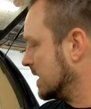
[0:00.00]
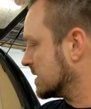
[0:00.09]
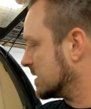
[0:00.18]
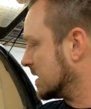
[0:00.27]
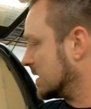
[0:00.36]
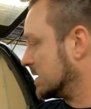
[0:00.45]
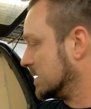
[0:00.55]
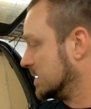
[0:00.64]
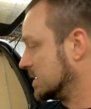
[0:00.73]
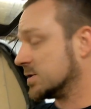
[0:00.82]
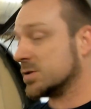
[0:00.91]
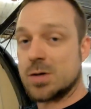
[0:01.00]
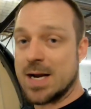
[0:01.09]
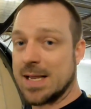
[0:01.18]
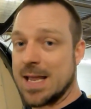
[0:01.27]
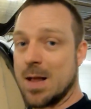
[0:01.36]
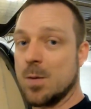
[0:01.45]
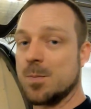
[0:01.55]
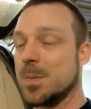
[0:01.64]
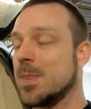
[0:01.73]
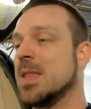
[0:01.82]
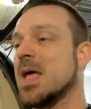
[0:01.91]
is a strand count.
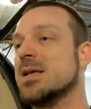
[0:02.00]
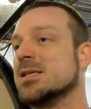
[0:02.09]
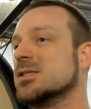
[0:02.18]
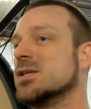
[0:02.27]
Now this